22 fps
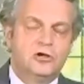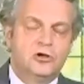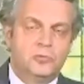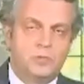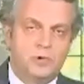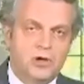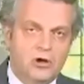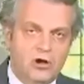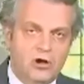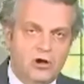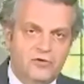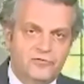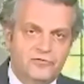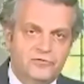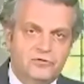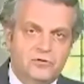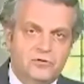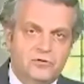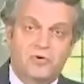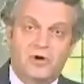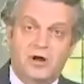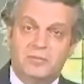we are off to
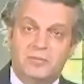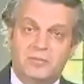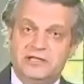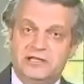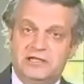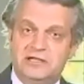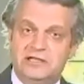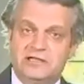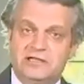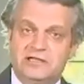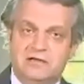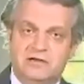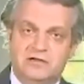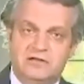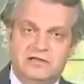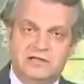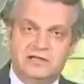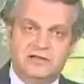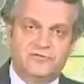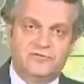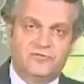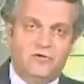a promising start
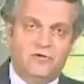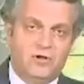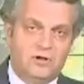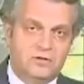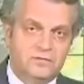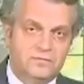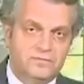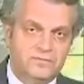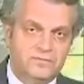this fall.